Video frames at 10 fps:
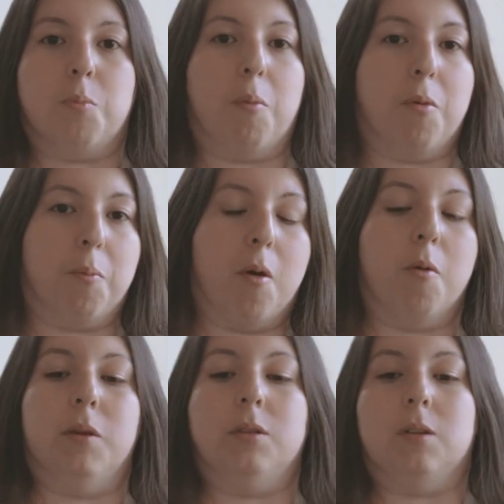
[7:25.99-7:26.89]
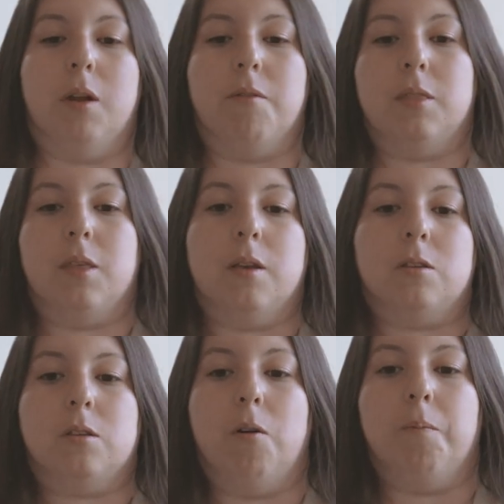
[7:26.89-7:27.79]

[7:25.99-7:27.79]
proper permits and everything. So